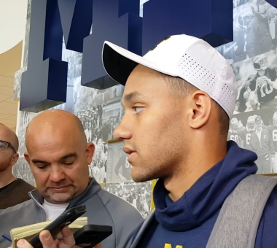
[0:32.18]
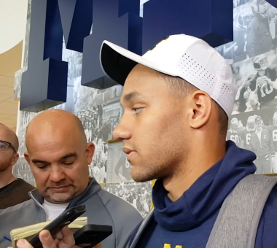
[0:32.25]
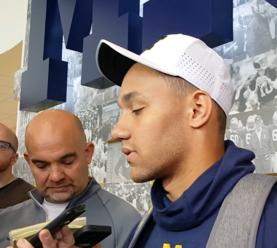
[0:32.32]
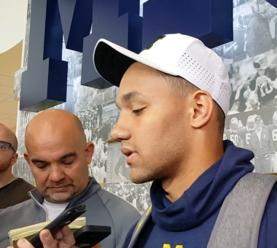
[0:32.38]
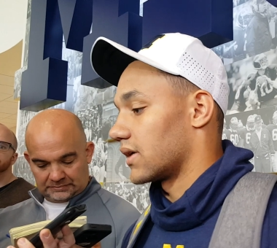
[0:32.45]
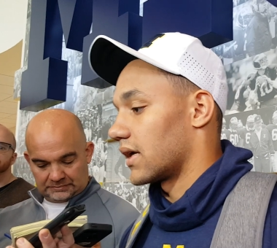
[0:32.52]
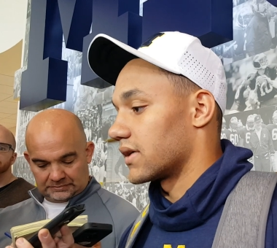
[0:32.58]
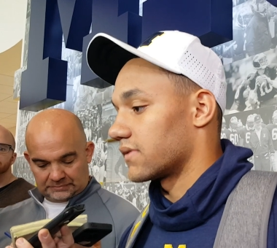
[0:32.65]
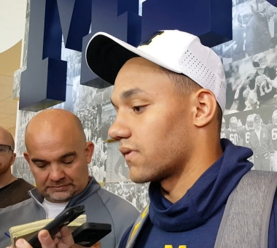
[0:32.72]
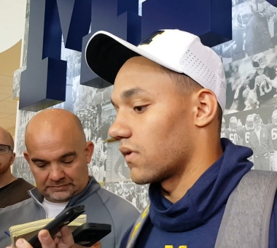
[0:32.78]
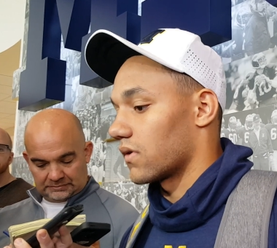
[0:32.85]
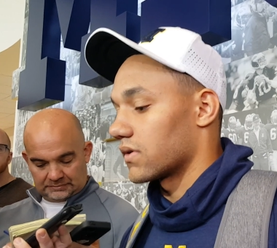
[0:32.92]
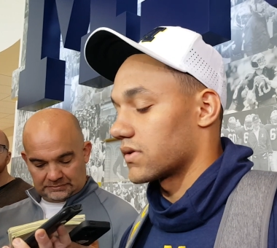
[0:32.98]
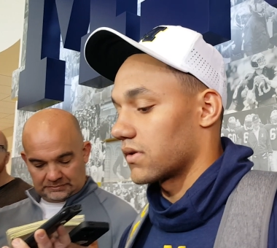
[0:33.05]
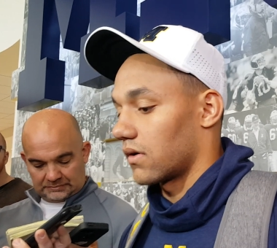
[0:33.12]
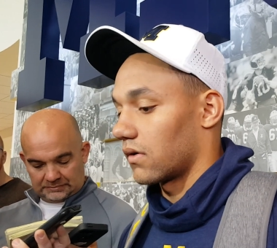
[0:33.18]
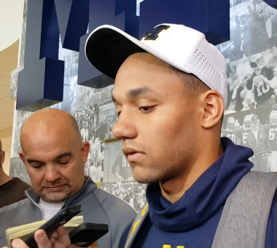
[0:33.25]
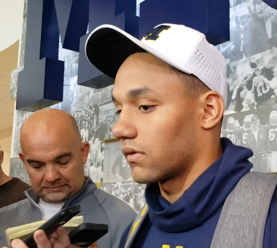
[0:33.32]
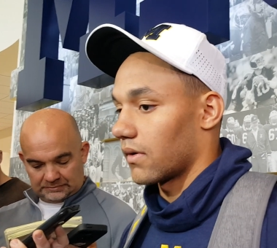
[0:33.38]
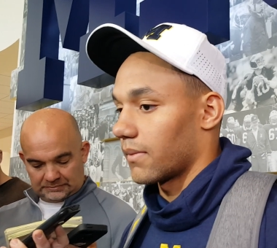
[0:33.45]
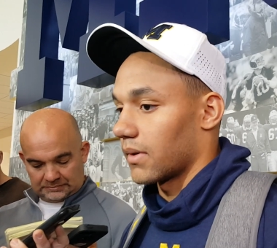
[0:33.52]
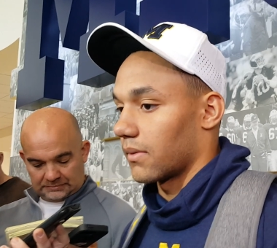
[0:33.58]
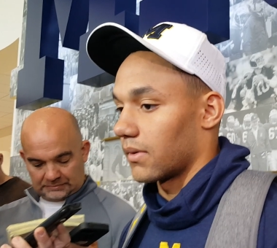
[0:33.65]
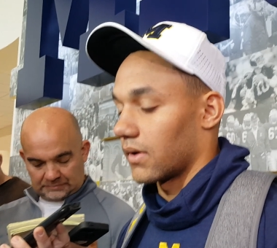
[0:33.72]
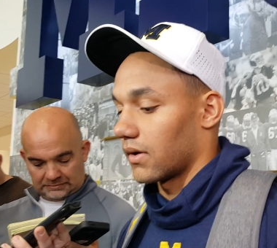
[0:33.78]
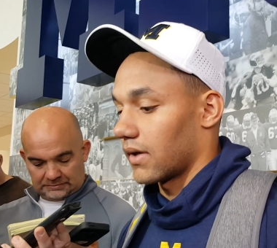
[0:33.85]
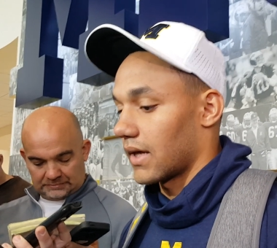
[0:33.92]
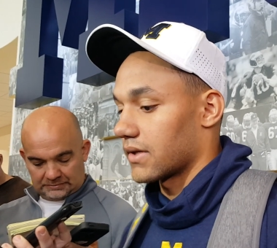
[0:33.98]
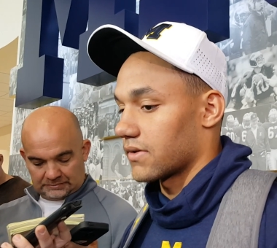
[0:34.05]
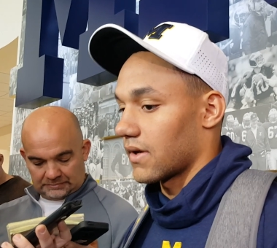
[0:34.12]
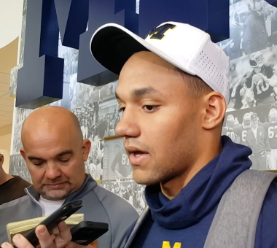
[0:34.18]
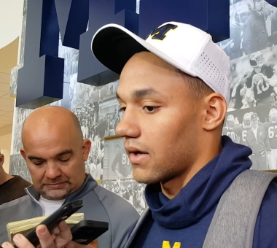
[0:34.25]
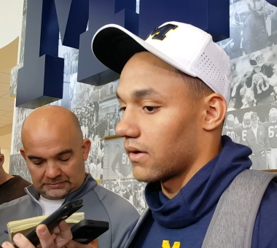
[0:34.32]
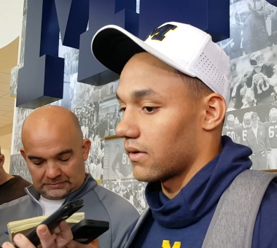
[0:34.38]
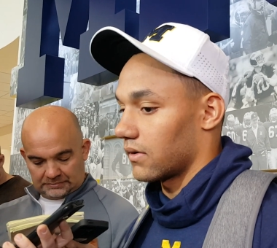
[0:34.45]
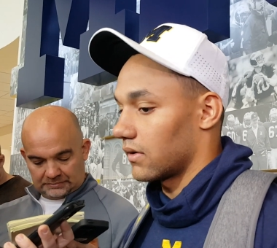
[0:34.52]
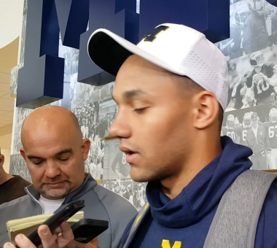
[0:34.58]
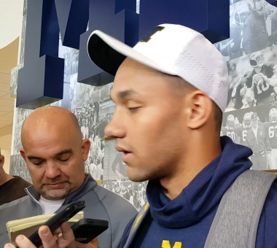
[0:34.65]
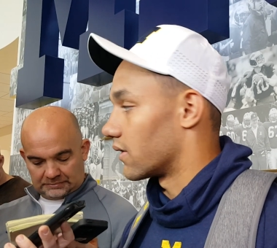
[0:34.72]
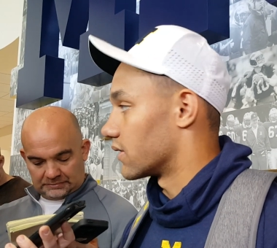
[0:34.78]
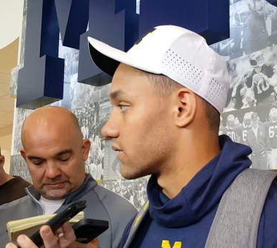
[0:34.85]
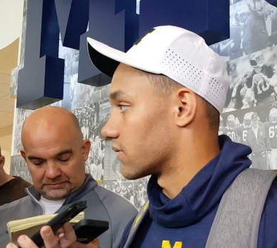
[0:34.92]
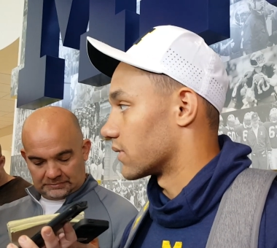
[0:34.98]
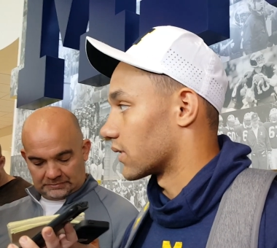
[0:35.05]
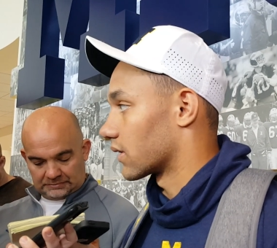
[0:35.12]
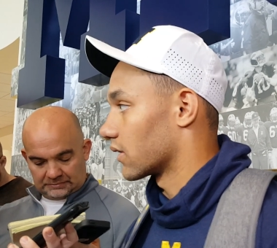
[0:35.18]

Speaker 1: what today's for, so I'll be able to answer that later this week.